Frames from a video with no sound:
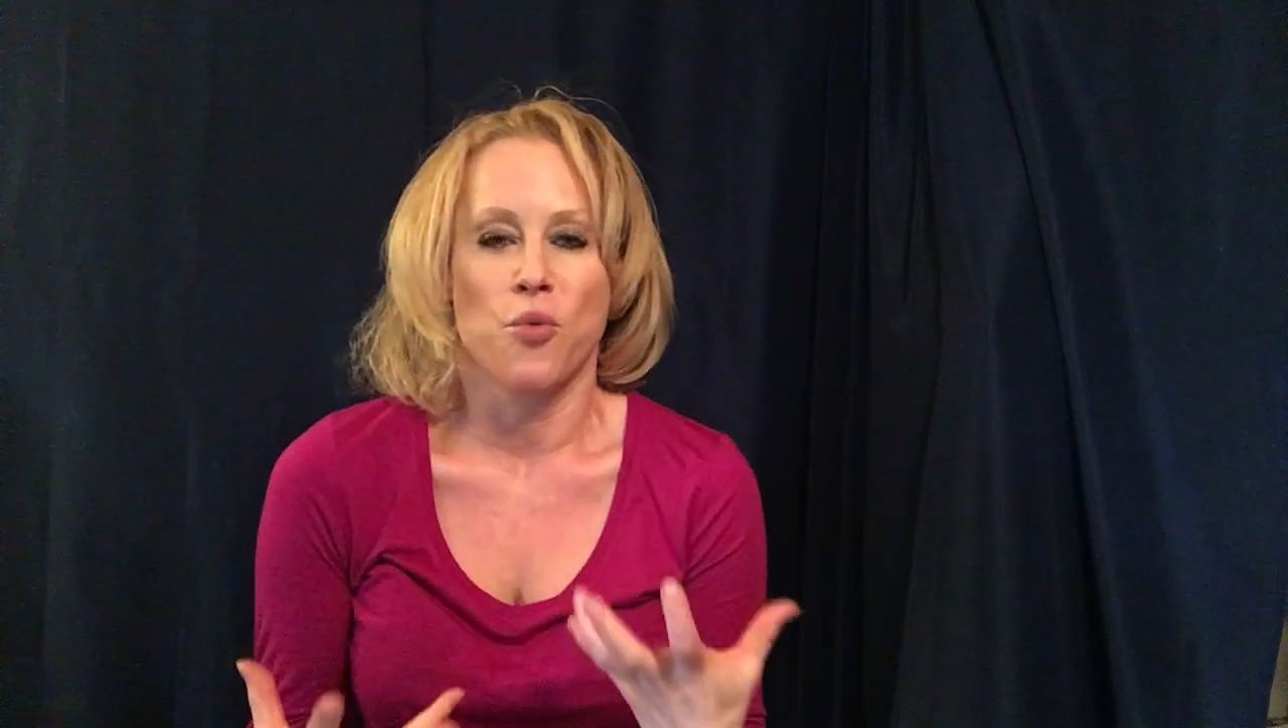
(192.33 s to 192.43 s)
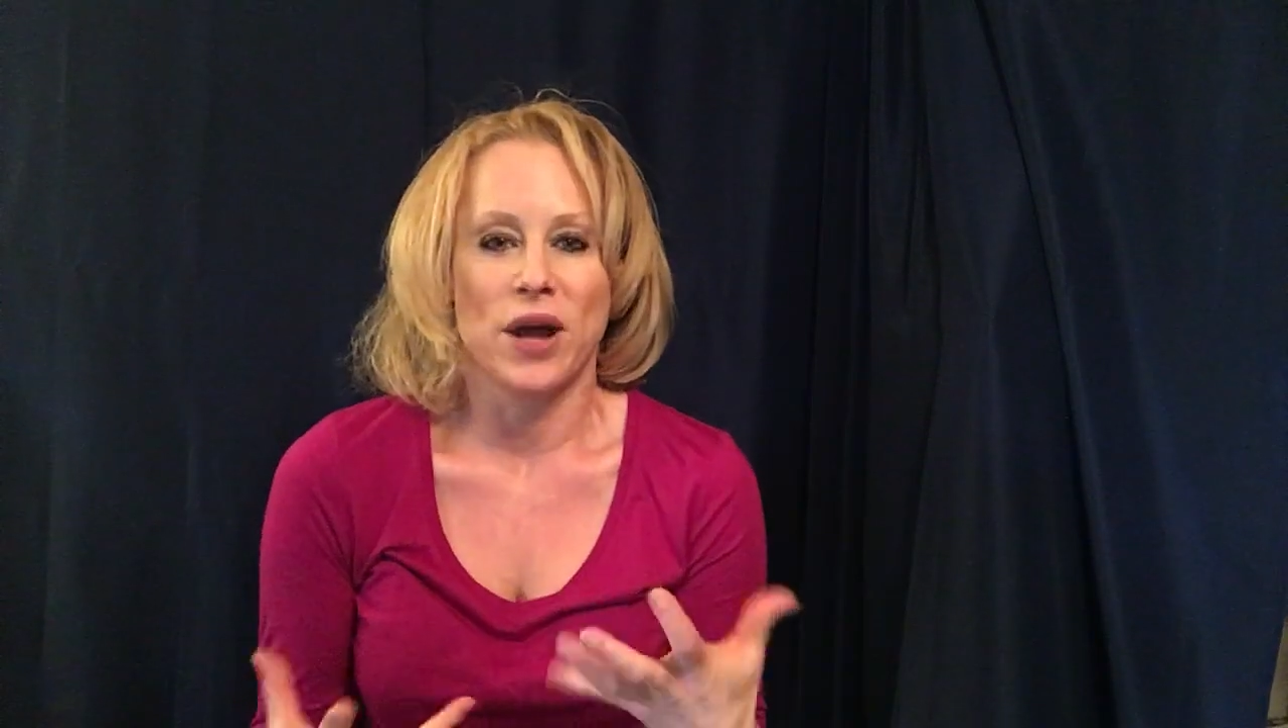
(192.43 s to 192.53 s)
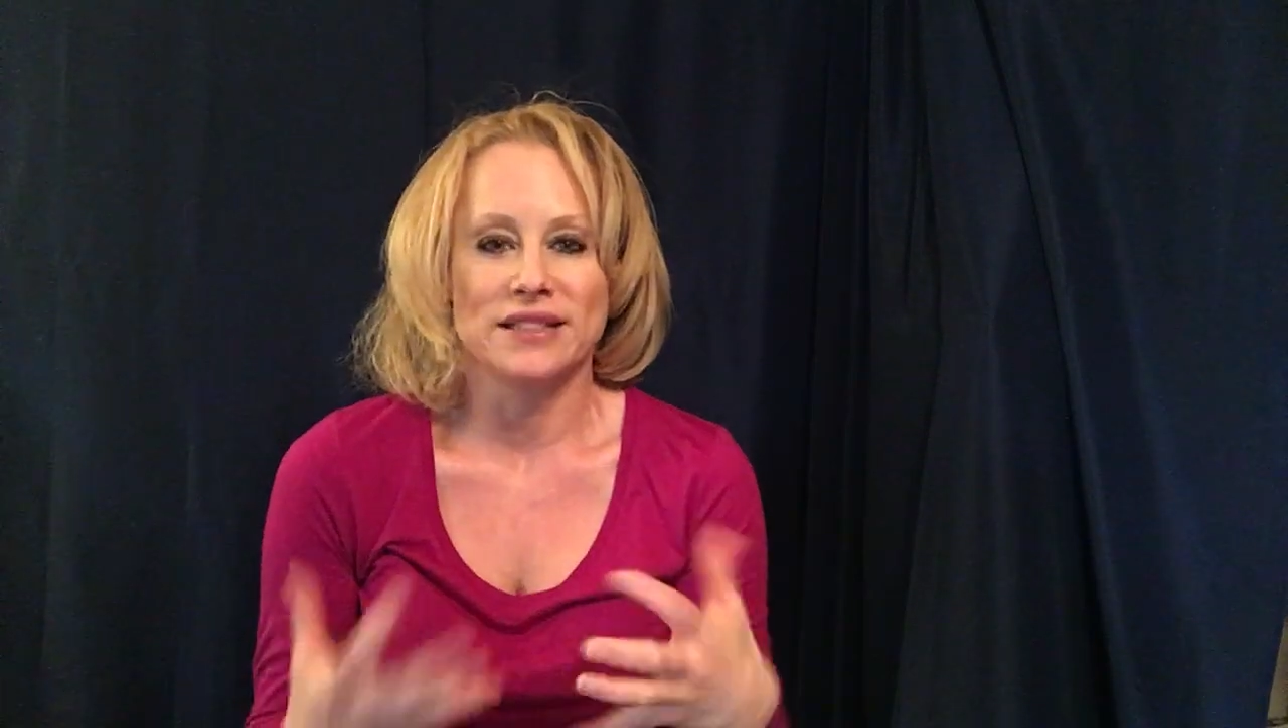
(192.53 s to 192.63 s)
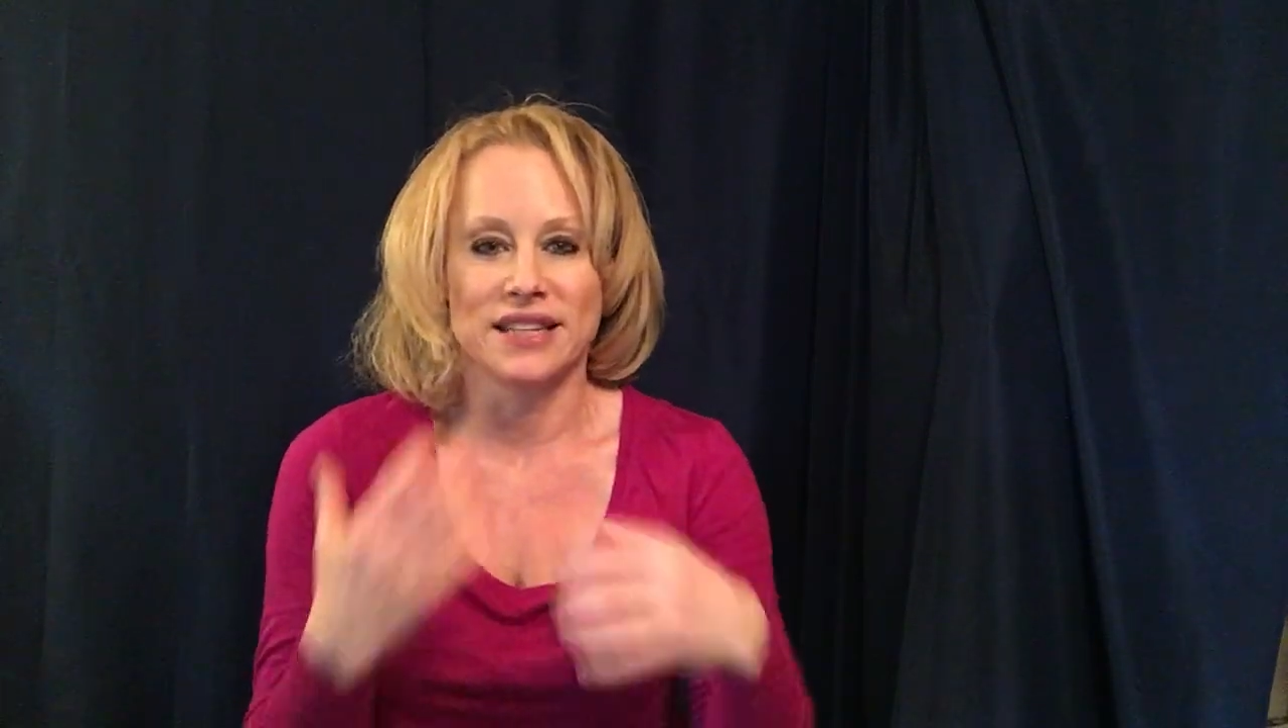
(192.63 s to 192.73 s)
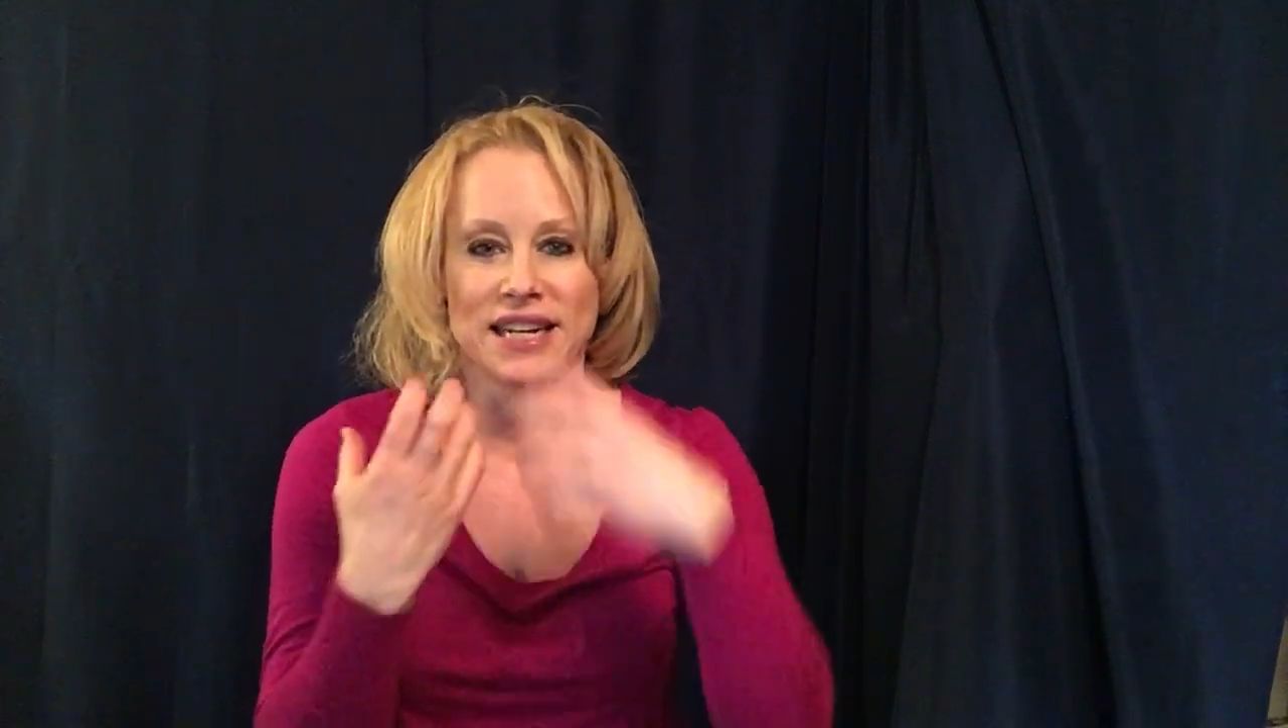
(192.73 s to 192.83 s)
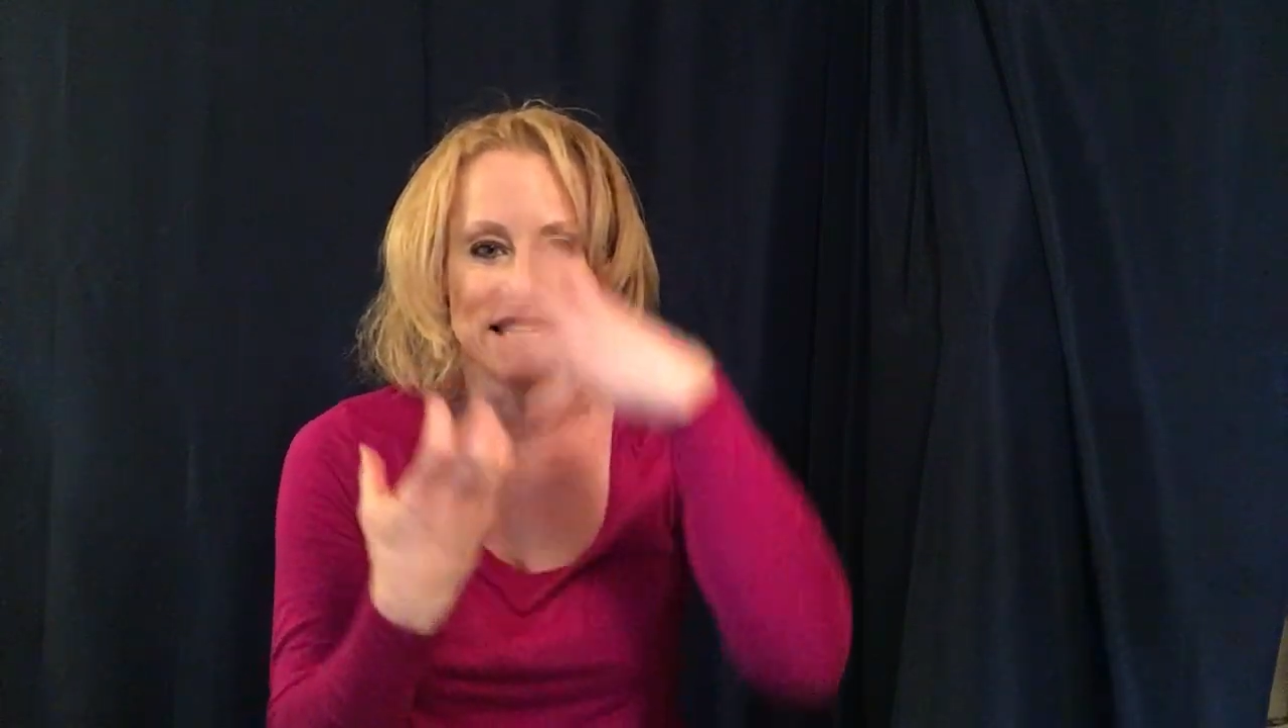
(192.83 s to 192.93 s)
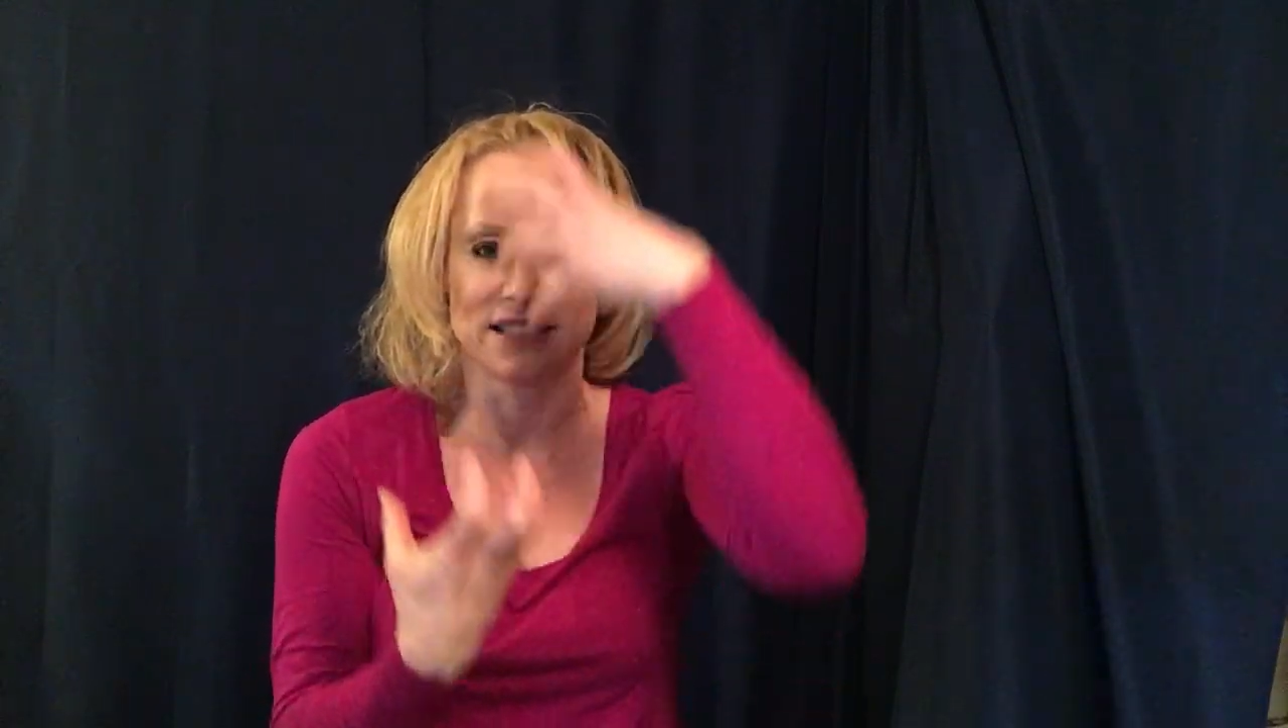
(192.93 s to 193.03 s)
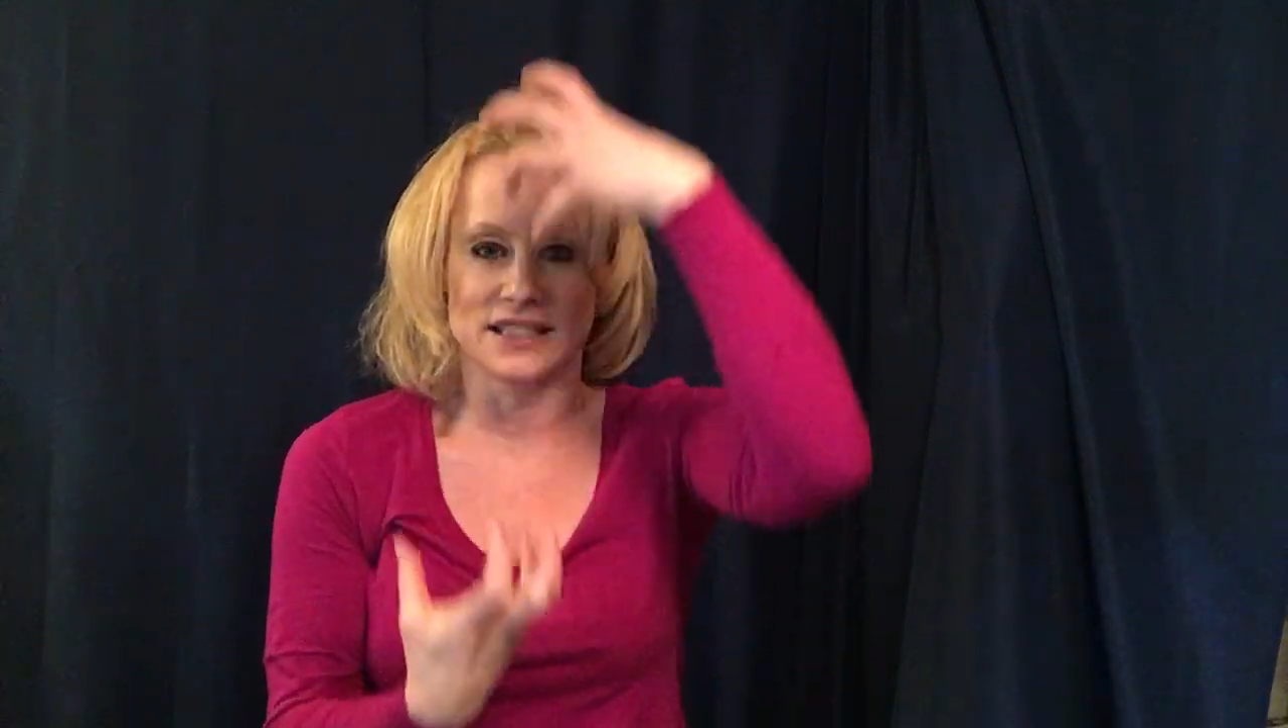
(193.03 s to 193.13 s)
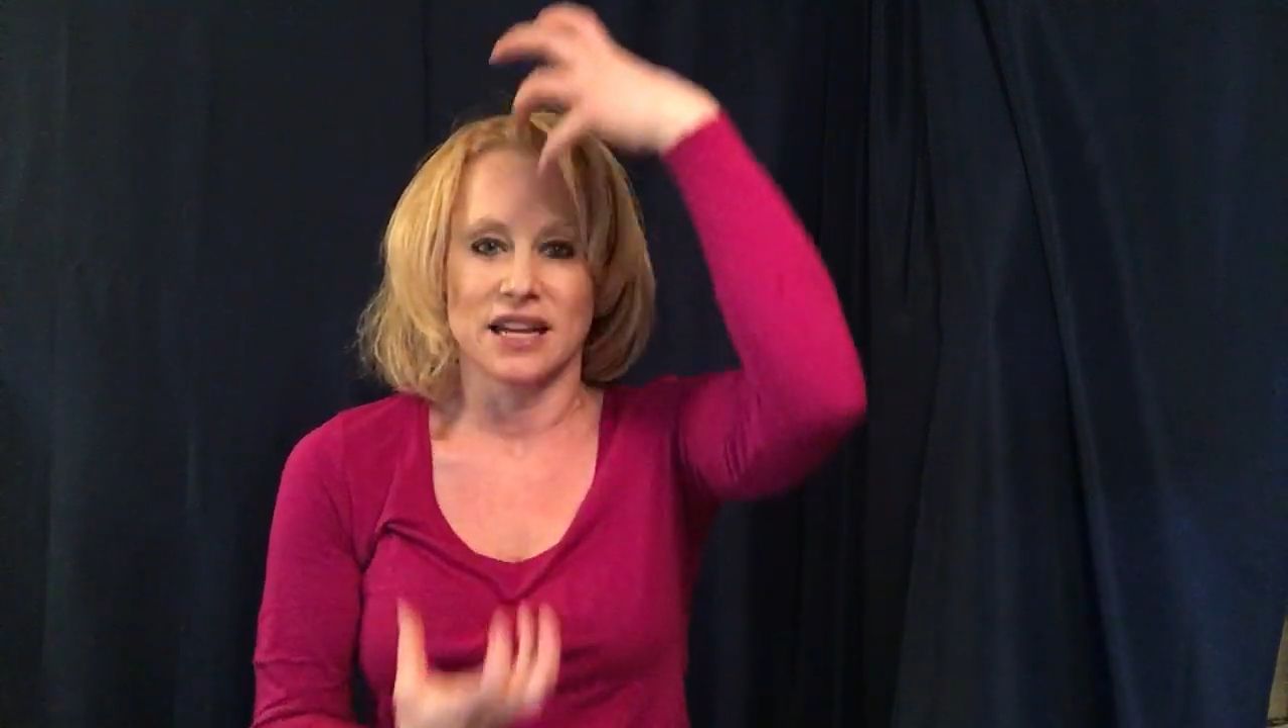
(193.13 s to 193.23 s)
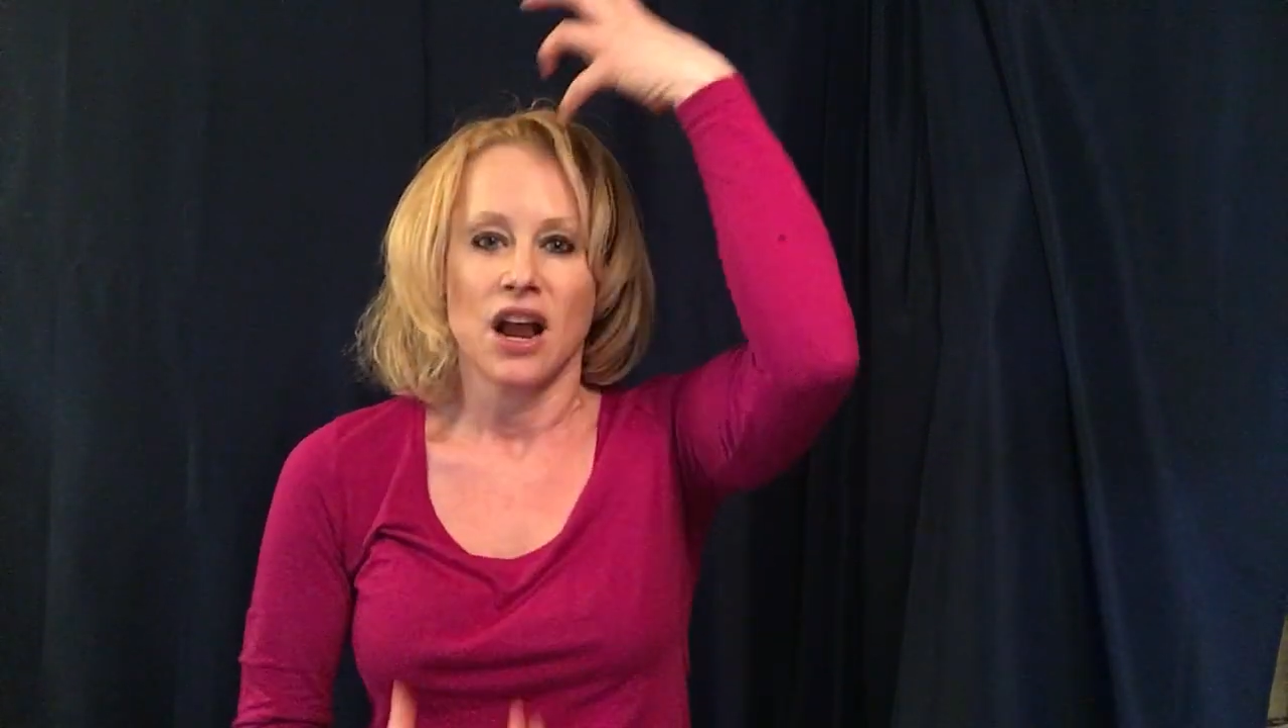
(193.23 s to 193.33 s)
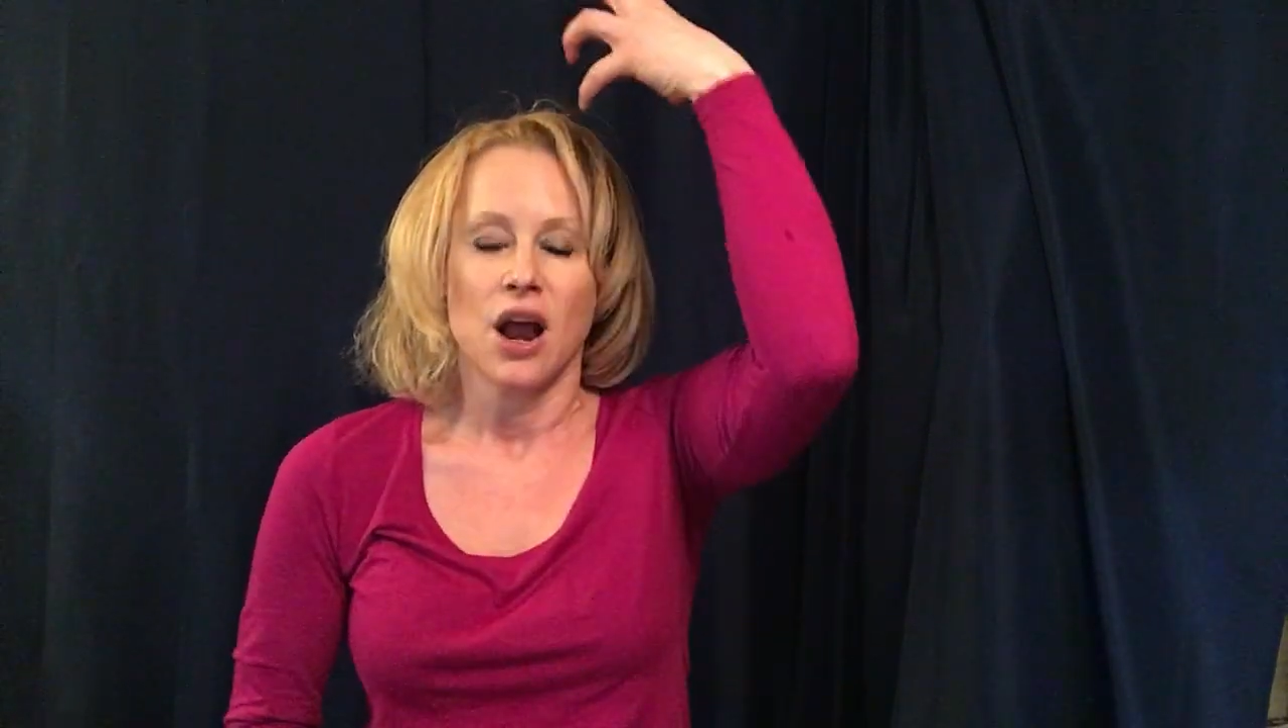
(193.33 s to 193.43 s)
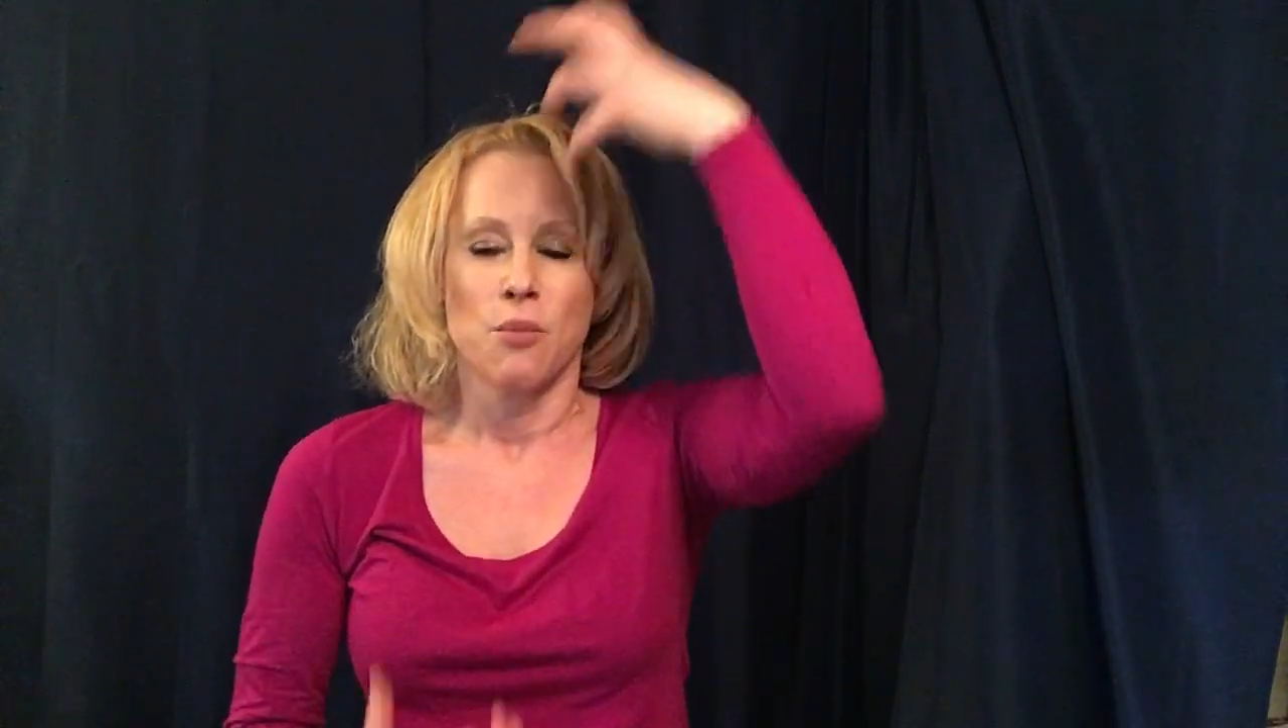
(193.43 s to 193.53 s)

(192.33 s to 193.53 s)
resonance,